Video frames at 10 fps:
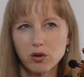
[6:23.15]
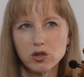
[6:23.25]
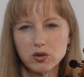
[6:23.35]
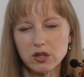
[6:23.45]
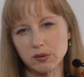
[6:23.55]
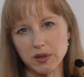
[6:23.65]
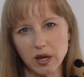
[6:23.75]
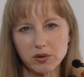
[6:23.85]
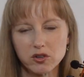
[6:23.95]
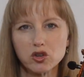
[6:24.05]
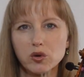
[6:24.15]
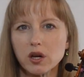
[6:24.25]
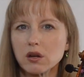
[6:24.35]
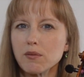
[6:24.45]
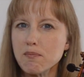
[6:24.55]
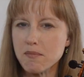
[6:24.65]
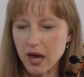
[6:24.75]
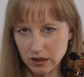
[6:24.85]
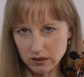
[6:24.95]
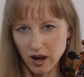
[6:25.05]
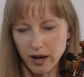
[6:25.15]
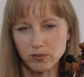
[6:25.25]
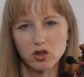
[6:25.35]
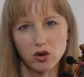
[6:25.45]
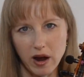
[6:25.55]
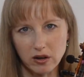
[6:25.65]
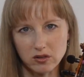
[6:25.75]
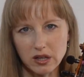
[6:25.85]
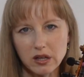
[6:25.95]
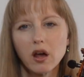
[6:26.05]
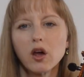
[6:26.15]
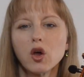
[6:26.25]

you need to be able to do it many times correctly.